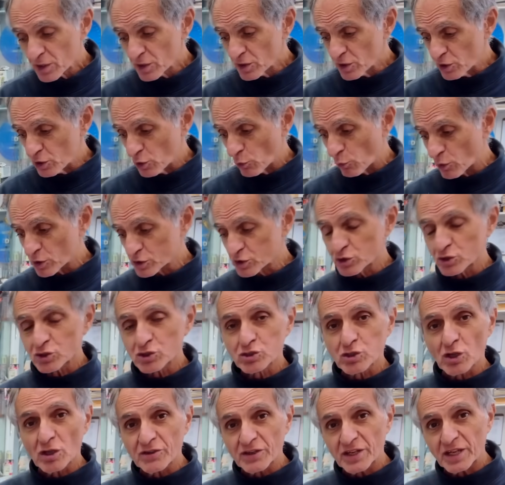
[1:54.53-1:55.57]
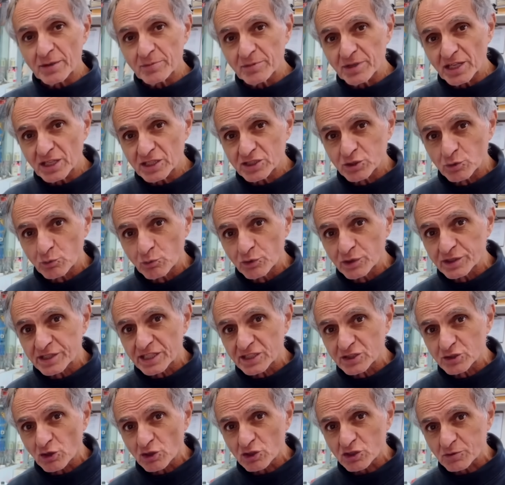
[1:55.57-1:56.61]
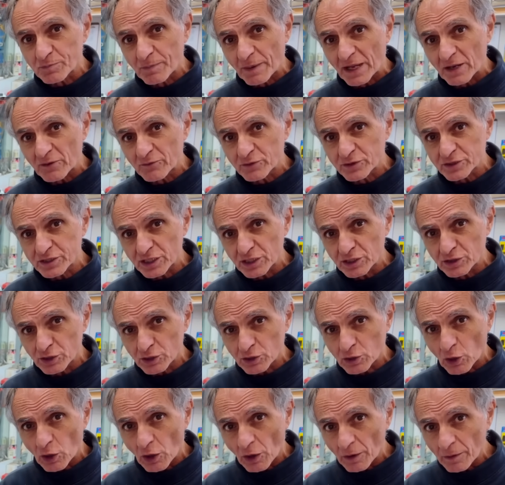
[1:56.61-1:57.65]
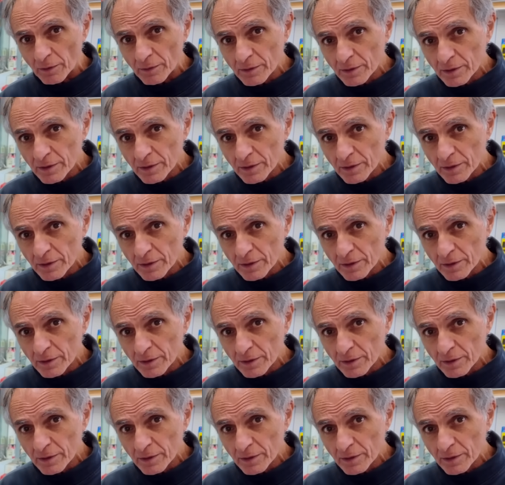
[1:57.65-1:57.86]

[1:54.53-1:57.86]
he wants to install the Hemi engine with the exhaust manifolds in the car.